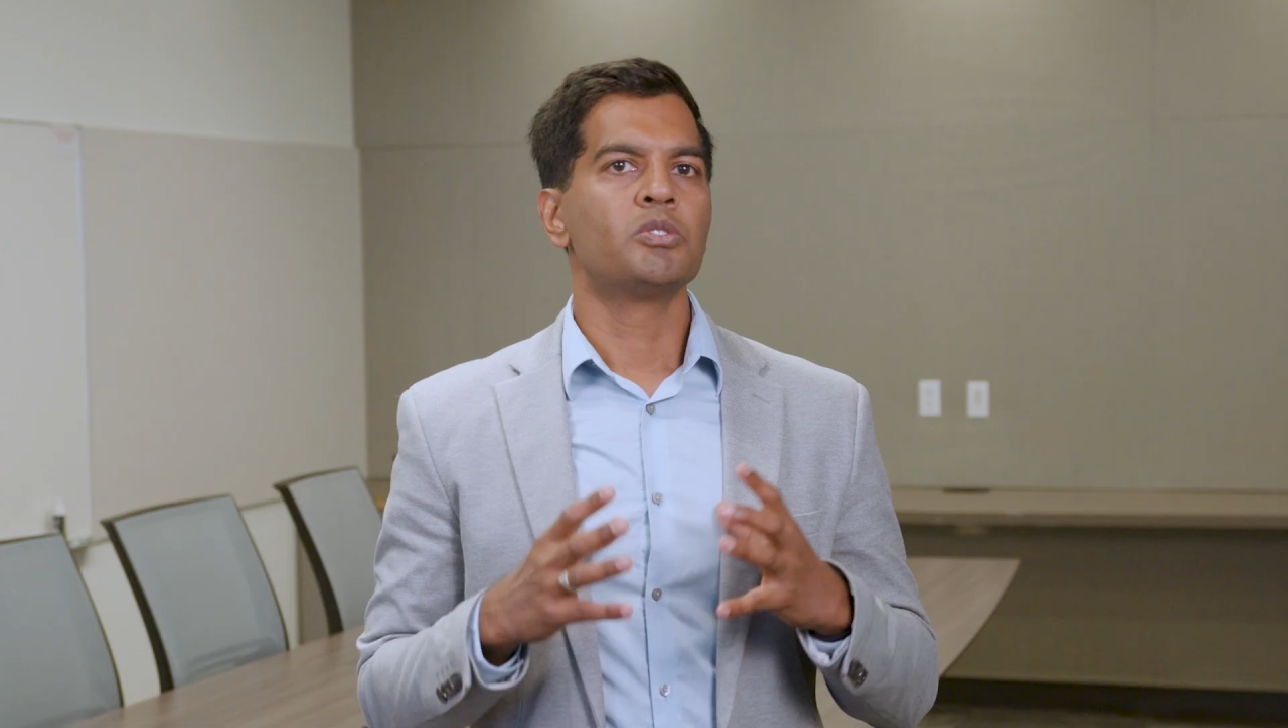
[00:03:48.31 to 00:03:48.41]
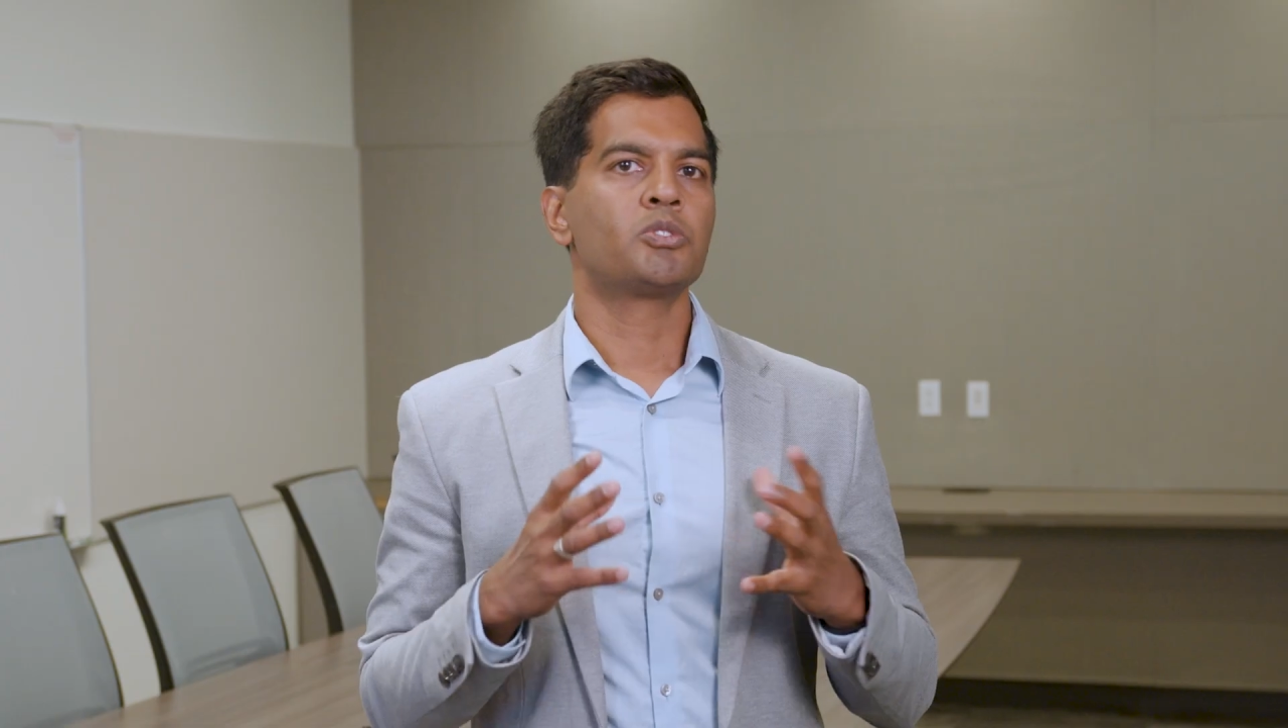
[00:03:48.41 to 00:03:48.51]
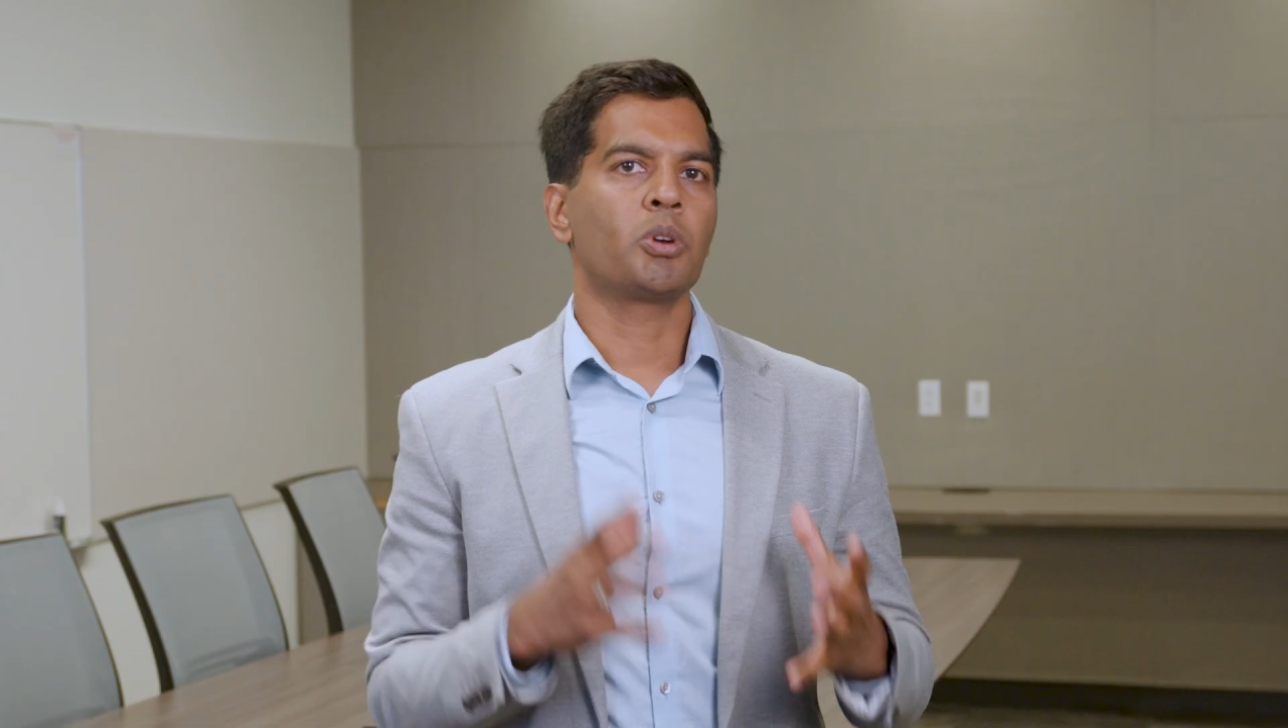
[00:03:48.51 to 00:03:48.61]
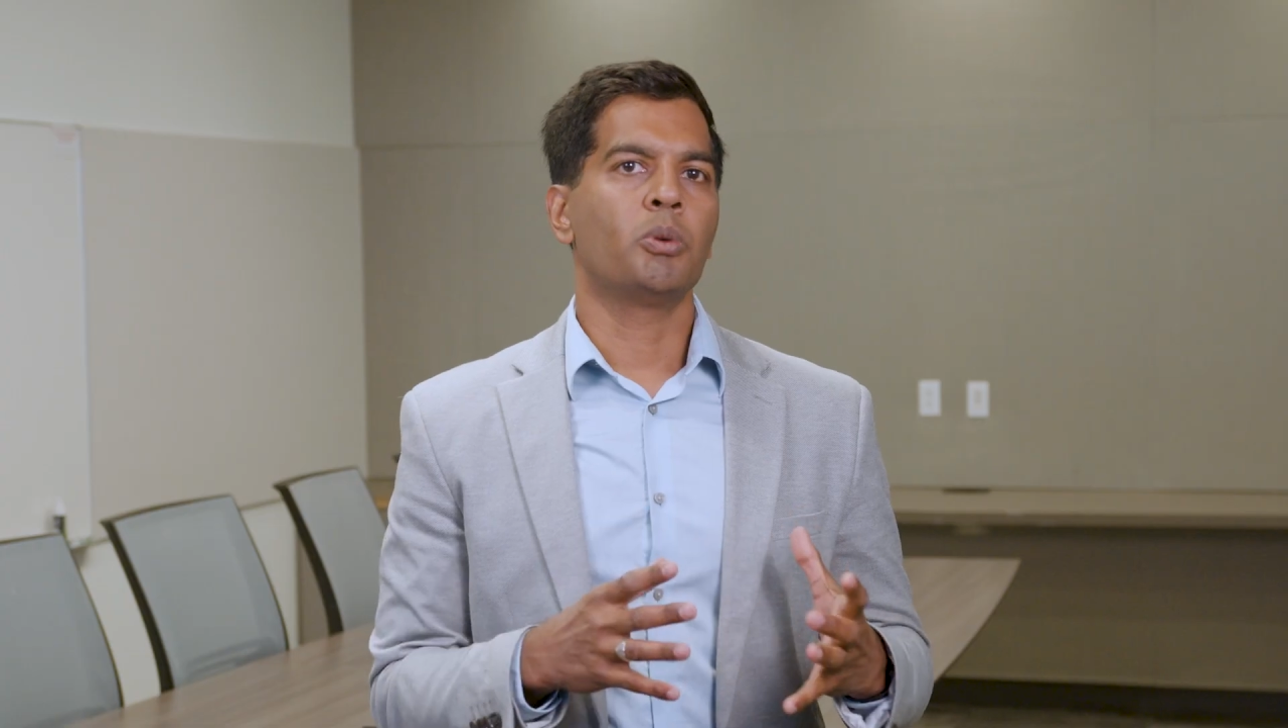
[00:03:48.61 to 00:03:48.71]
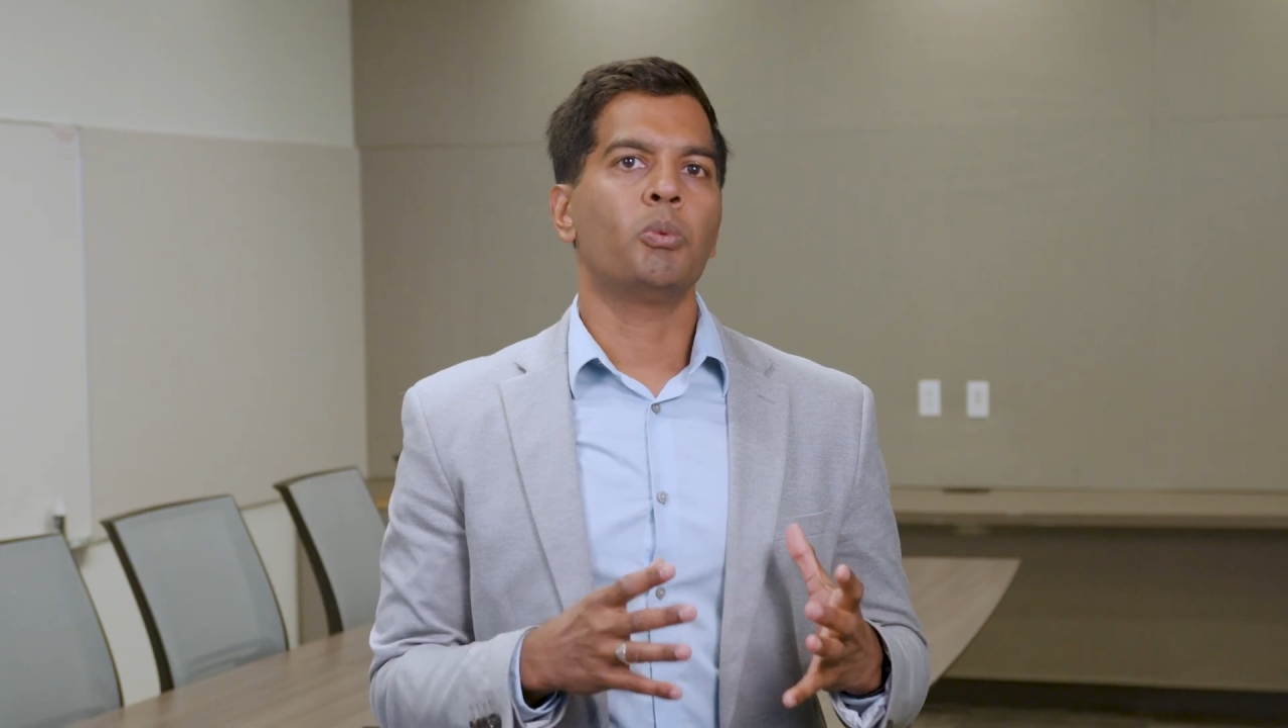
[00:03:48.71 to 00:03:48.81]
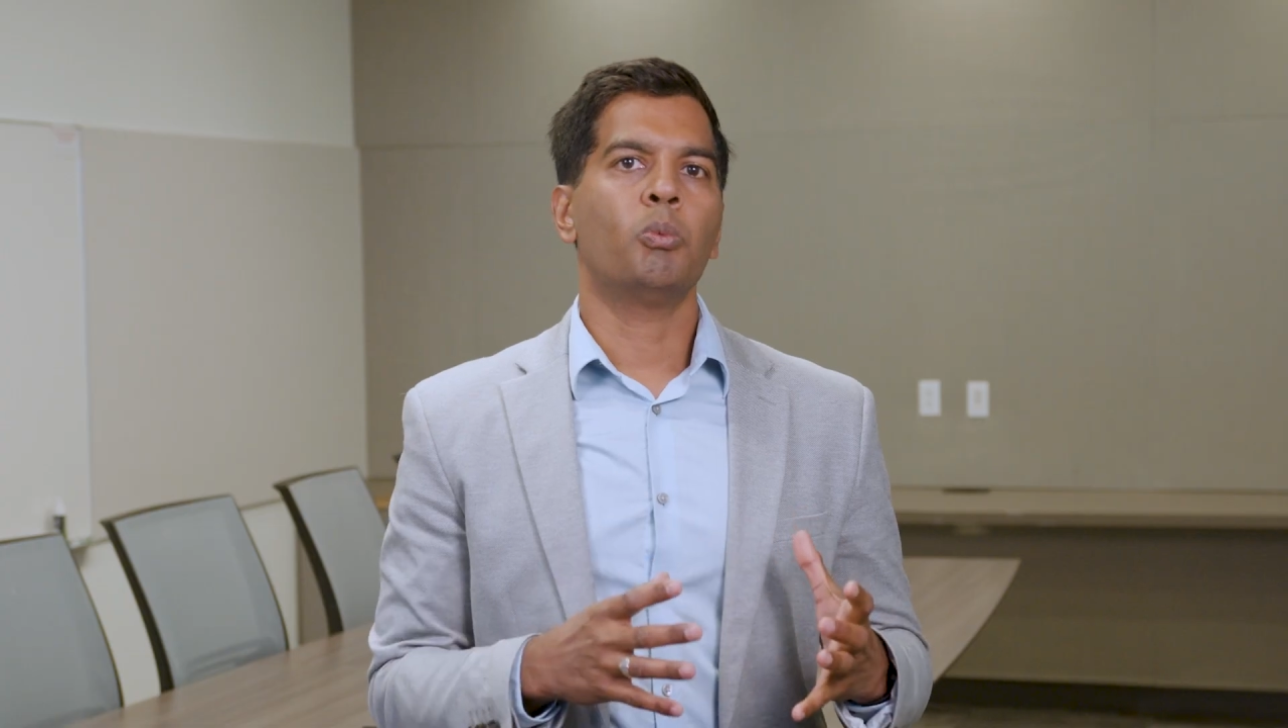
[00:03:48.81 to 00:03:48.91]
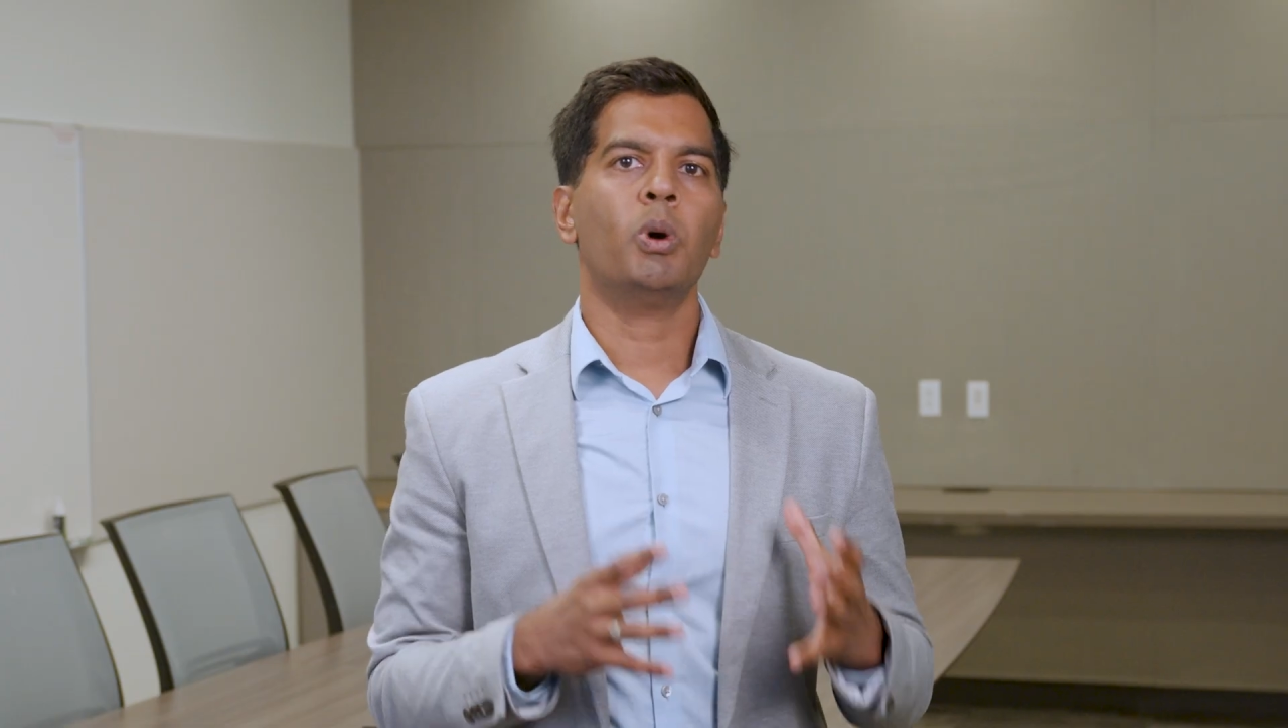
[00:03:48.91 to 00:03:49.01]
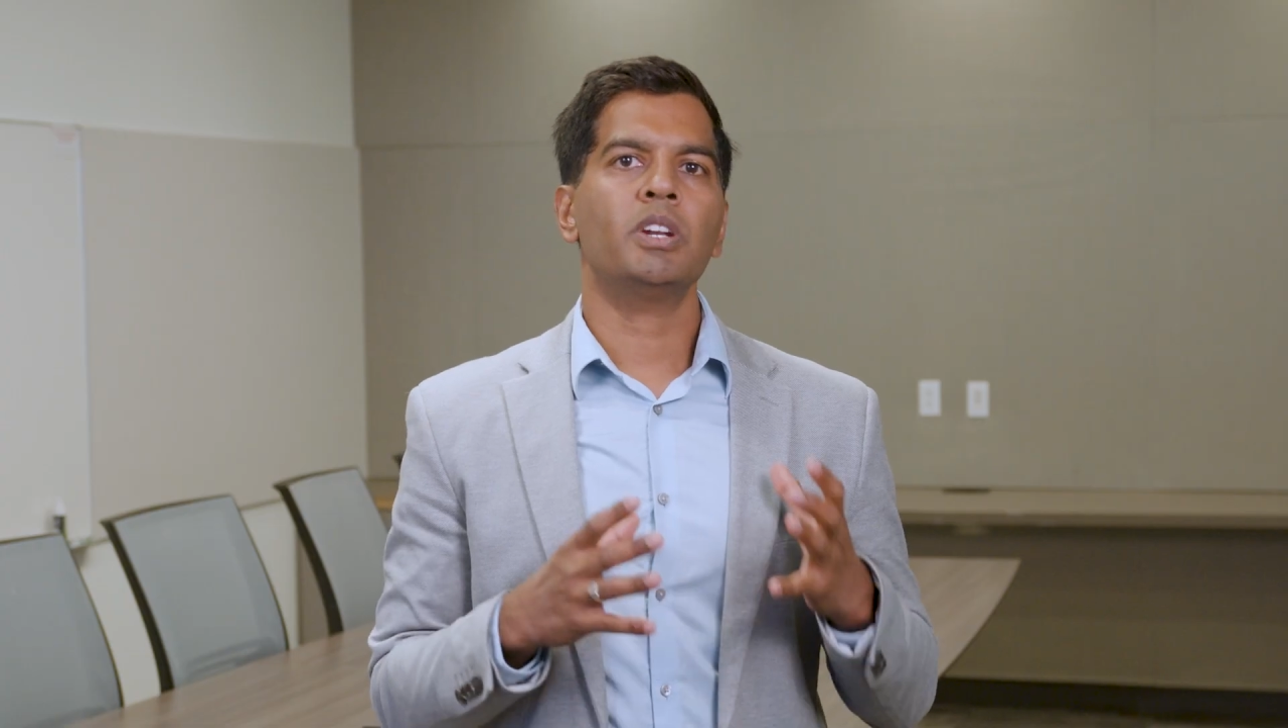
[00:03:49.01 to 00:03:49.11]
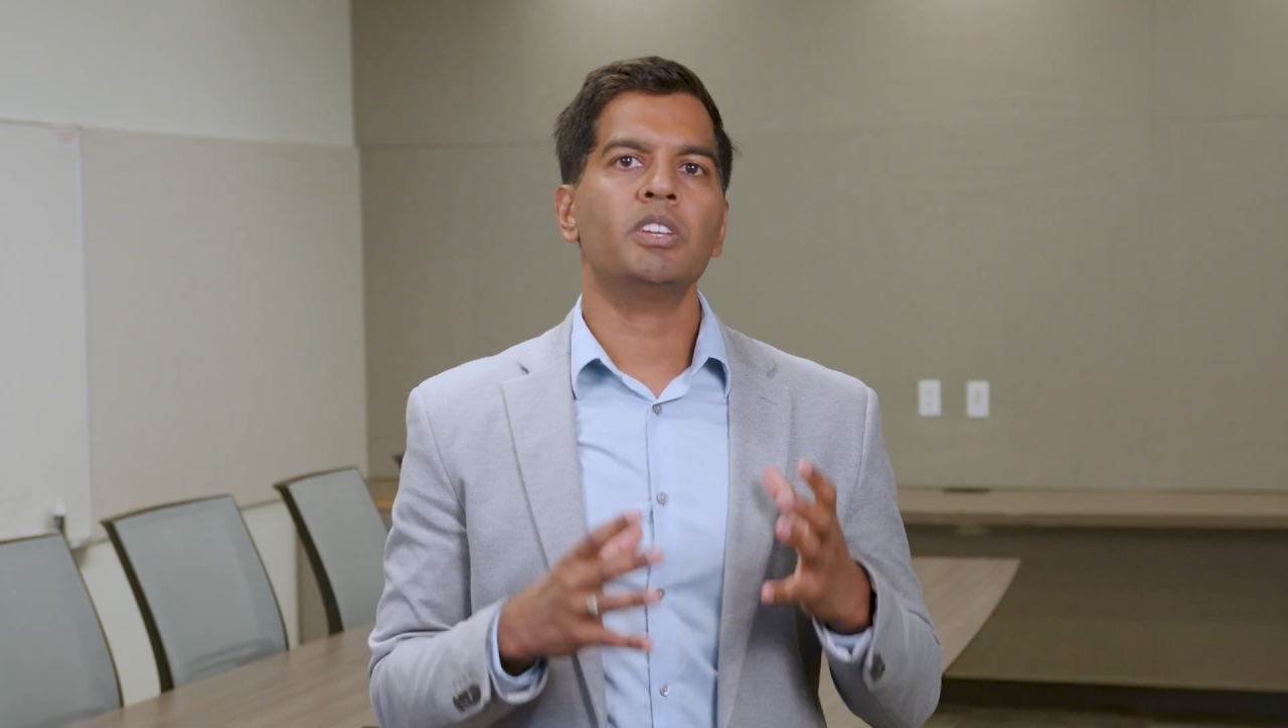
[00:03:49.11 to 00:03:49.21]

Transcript: So, what